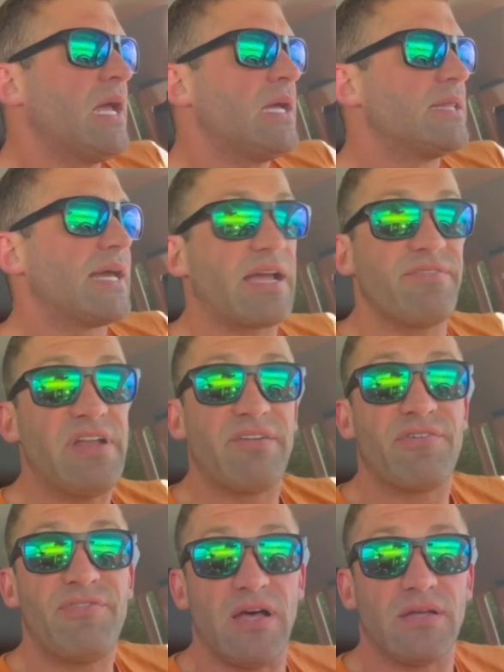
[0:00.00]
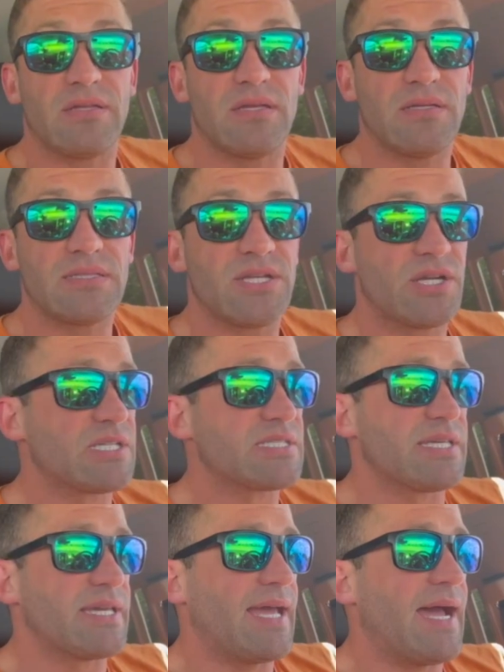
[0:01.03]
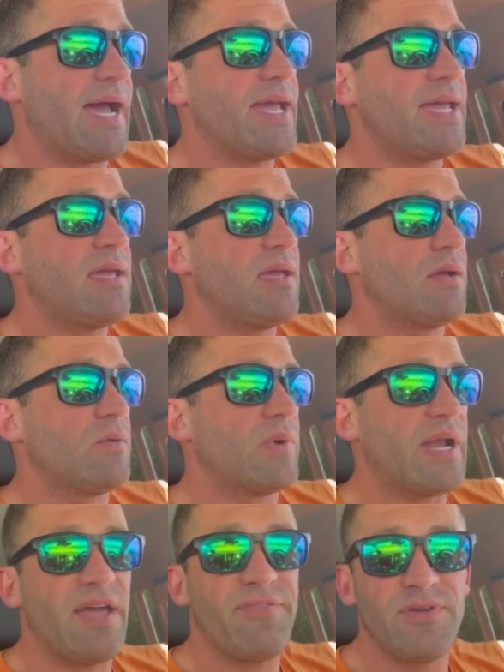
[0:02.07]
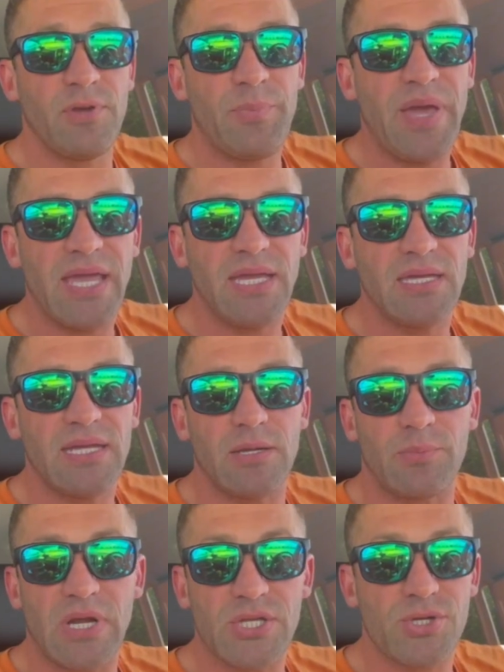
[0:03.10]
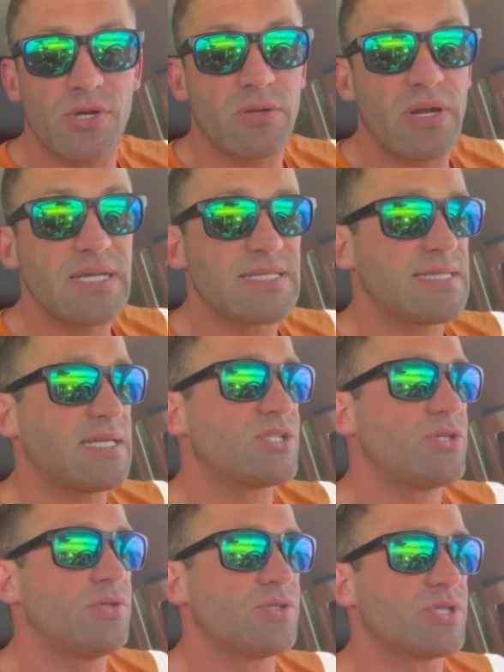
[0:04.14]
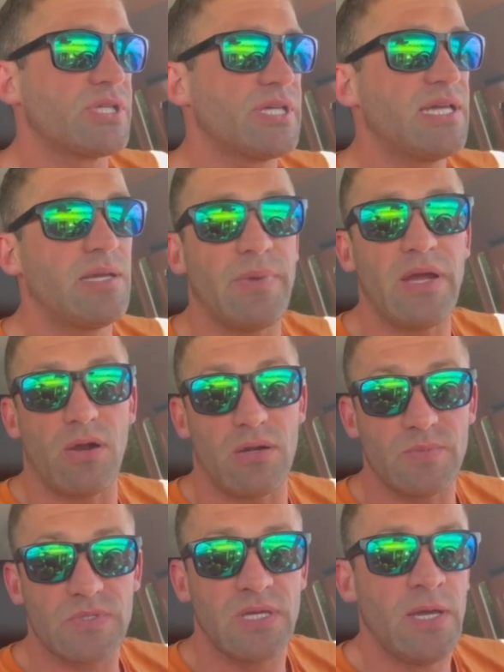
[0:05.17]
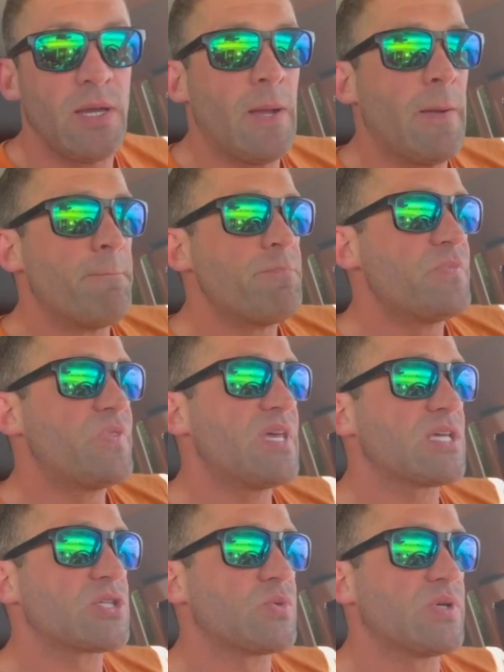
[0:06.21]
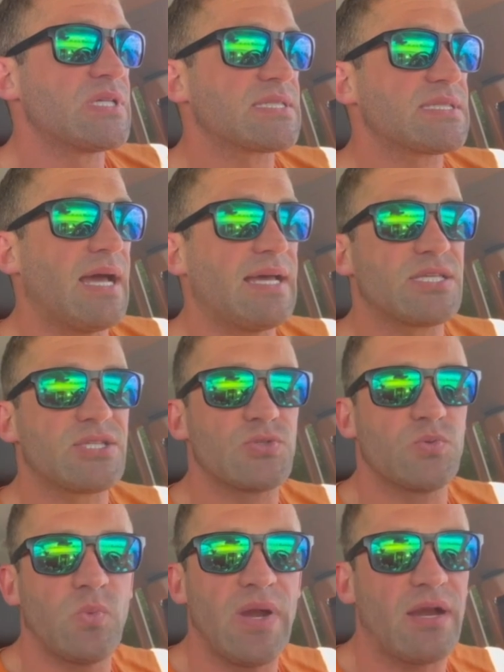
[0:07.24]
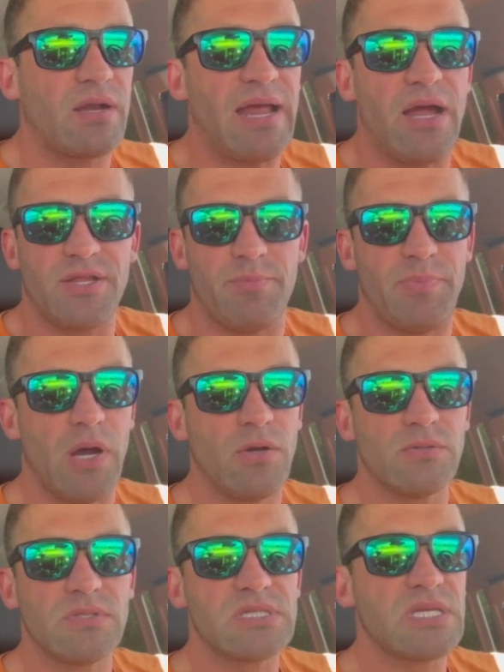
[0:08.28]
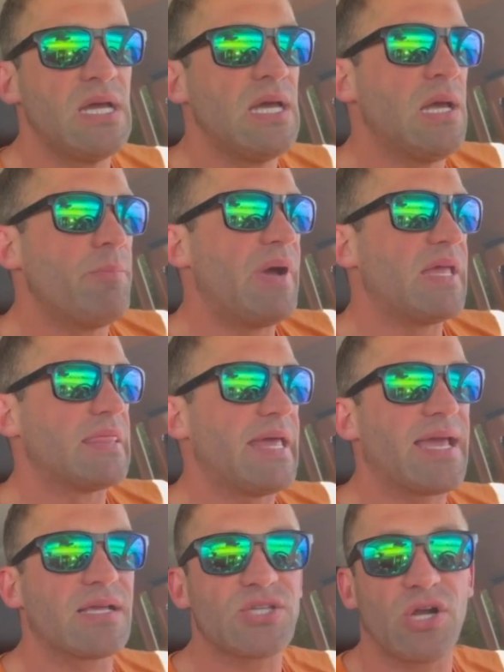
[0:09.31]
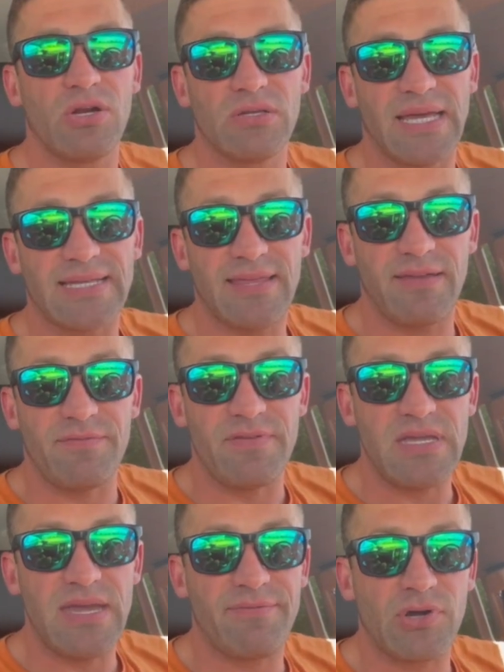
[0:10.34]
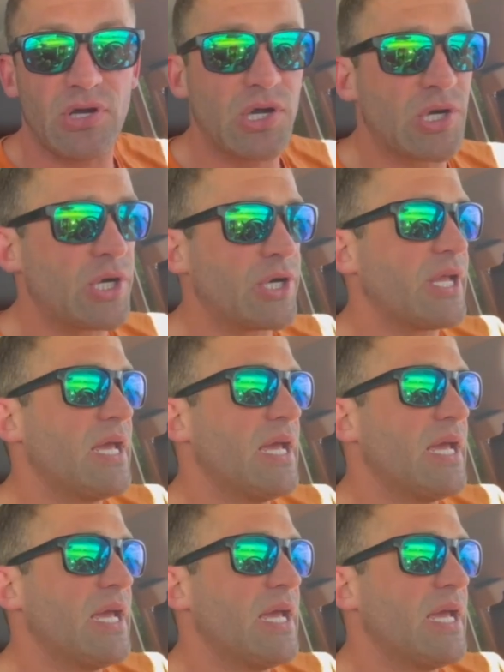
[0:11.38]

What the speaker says: Like I've never felt. Seriously, when I feel pain in a breaststroke race, it's usually in my arms. This was, I swear, down to the bones. My legs hurt like they have never hurt.